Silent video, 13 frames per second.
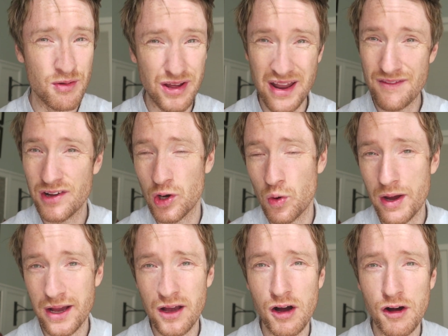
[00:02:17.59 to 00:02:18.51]
We're gonna have a
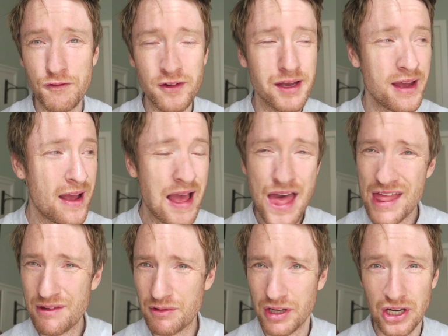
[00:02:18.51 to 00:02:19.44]
quick coffee
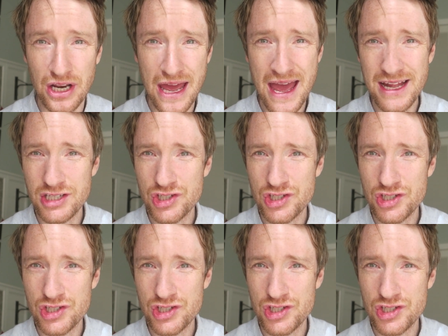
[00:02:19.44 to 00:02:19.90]
and we're gonna head